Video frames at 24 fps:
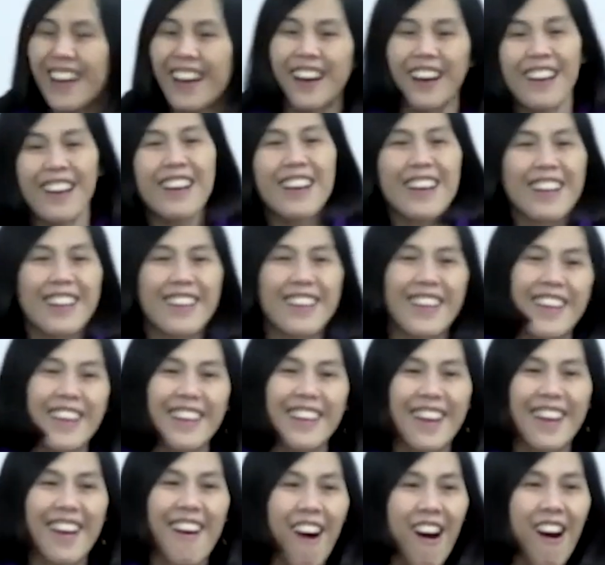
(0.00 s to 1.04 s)
uh, the,
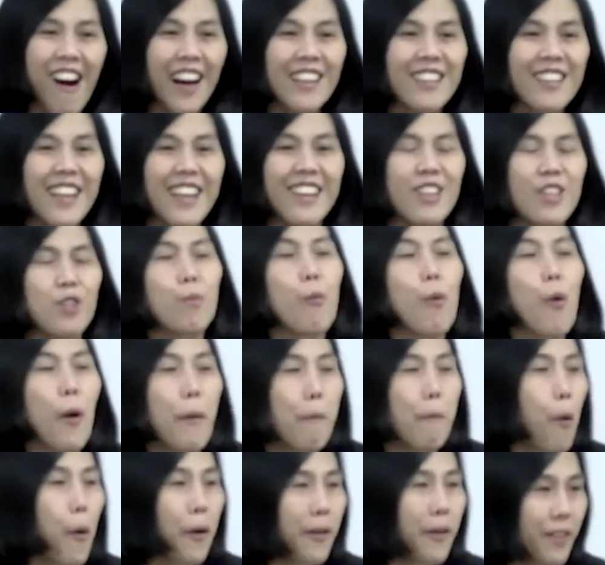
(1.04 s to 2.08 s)
the heart thing is more
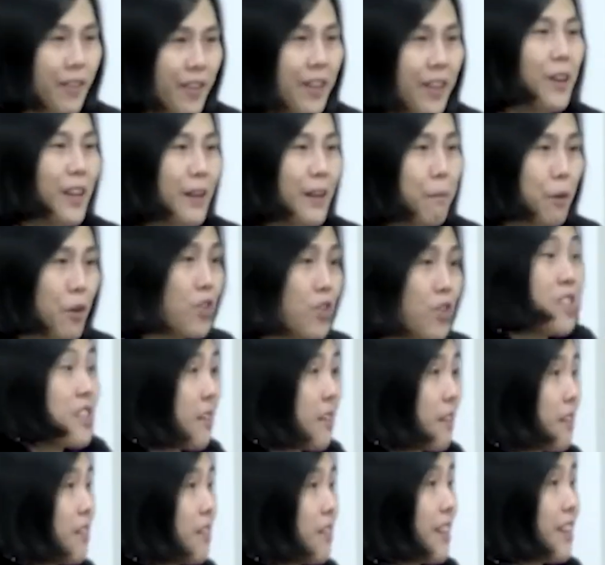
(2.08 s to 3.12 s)
important, you know, like because it
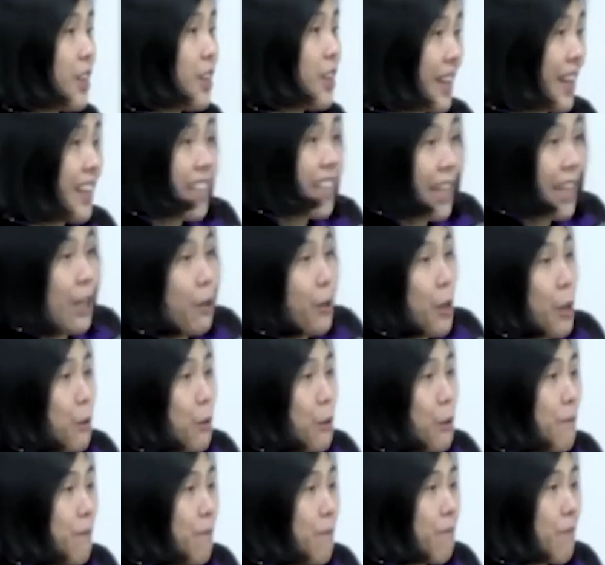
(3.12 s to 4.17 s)
can kill you.
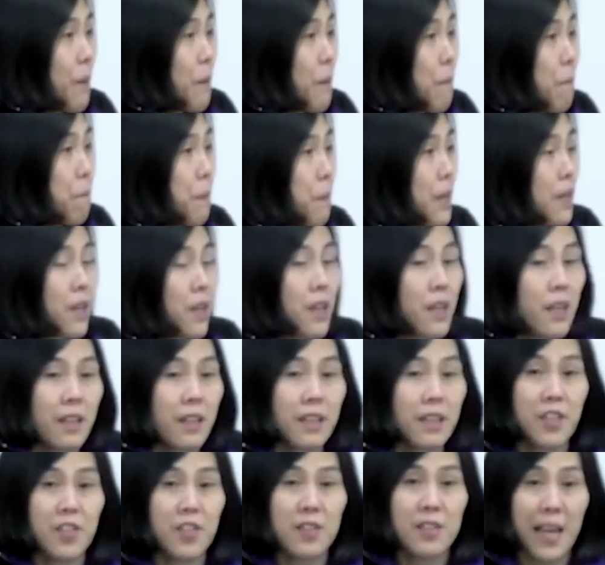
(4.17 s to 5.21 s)
But
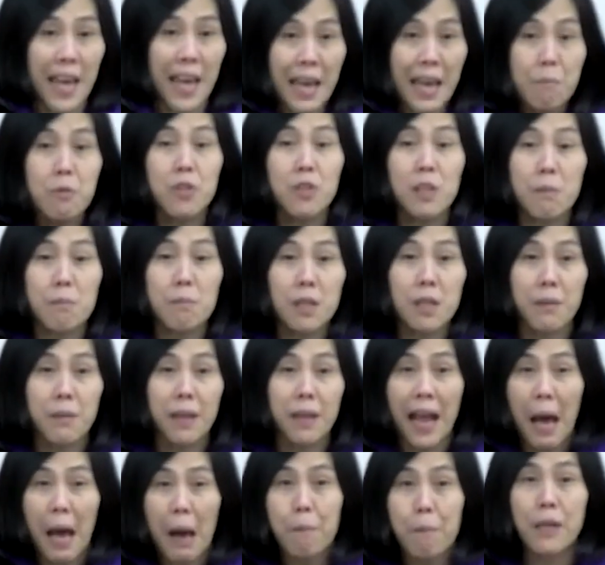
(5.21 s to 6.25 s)
the same symptom
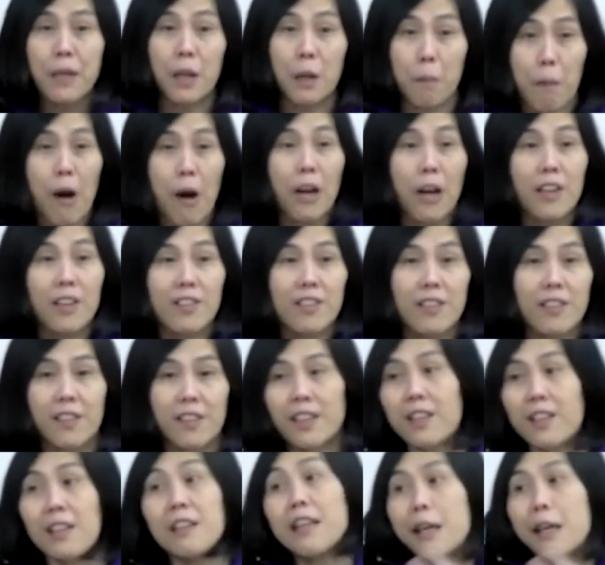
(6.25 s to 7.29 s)
that happened in Parkinson,
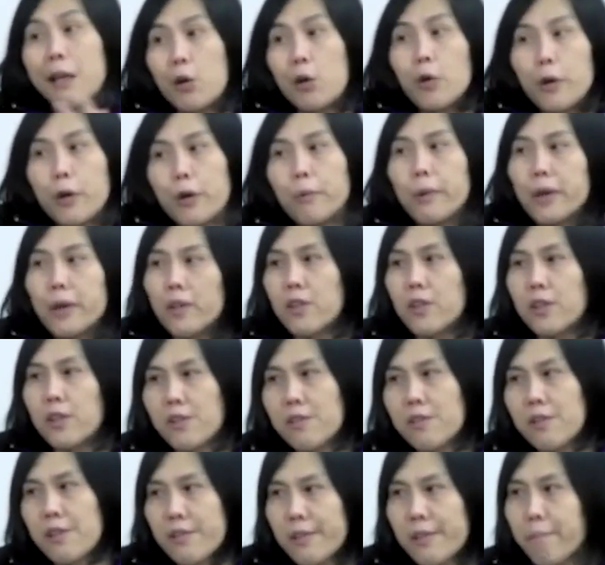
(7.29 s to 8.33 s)
it didn't kill you because it's
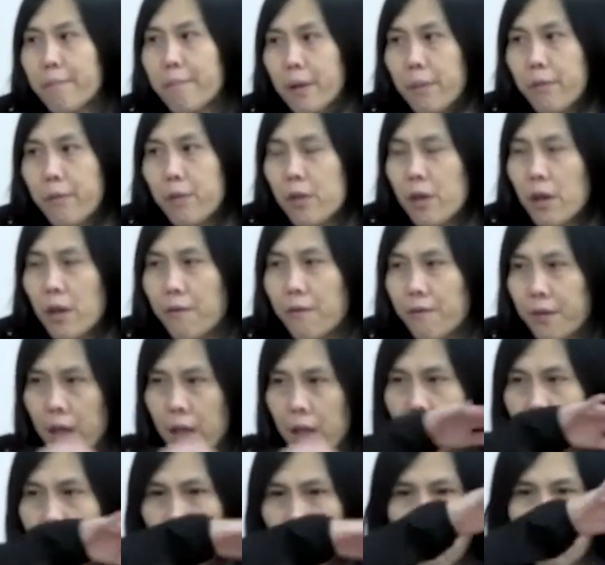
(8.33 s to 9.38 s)
just the symptoms of
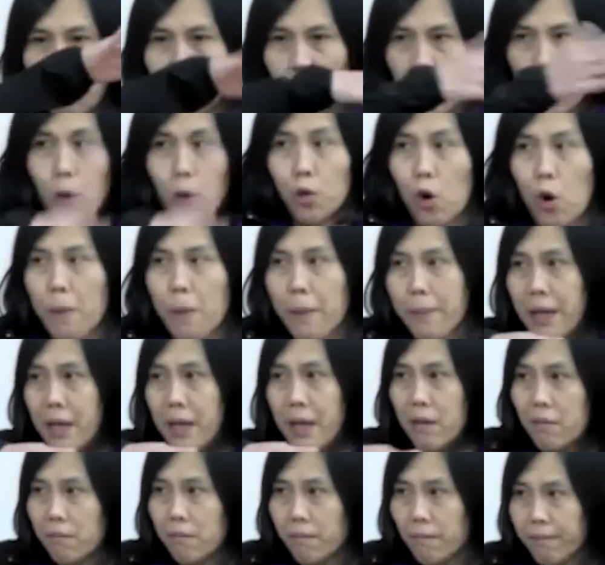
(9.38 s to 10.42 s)
the do- low
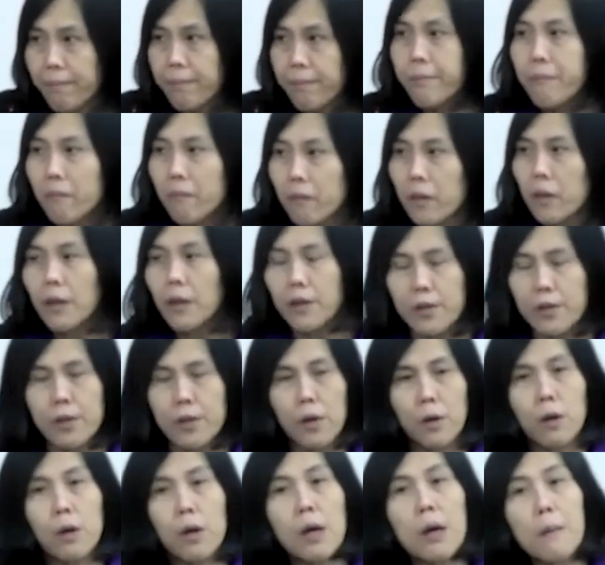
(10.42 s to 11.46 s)
dopamine.
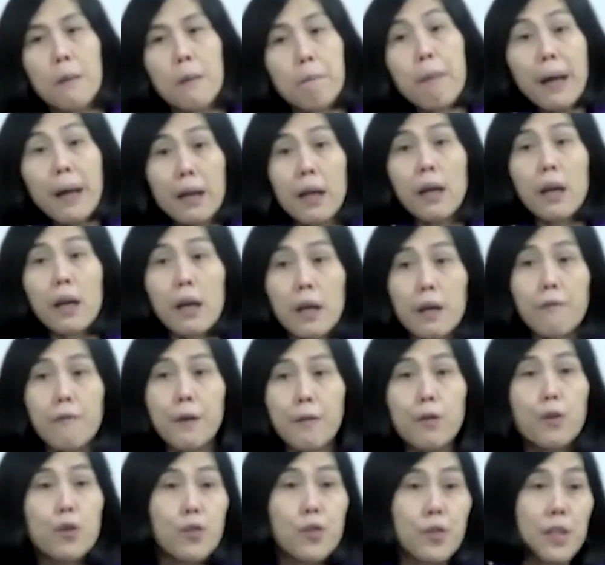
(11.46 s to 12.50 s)
So, but if,
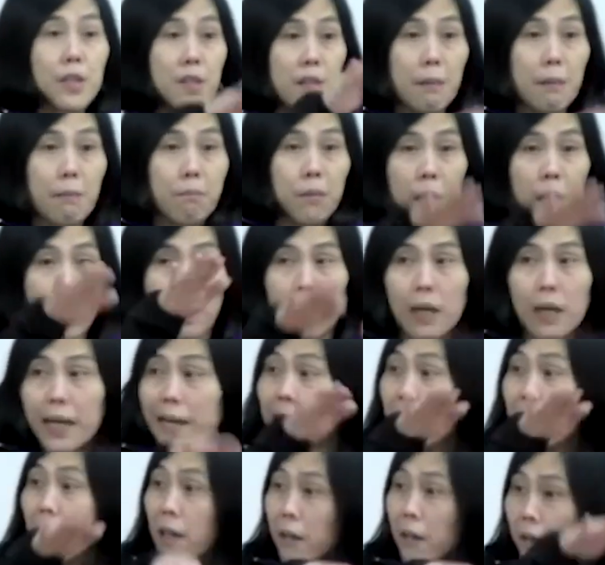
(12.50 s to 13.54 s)
if you see some uh,
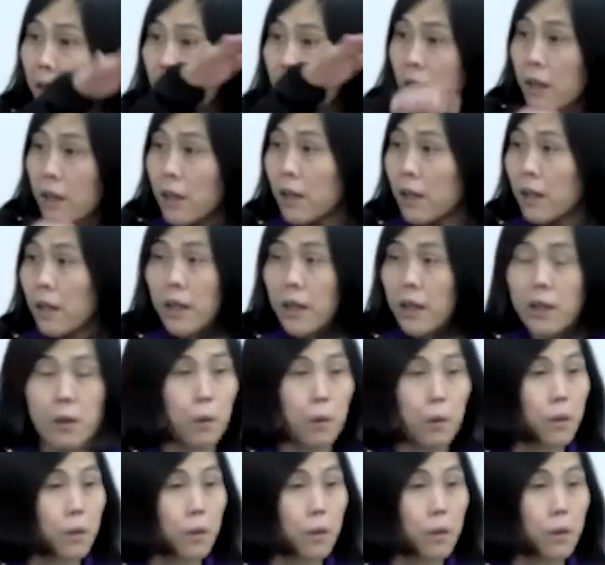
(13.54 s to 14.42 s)
link, like, so uh,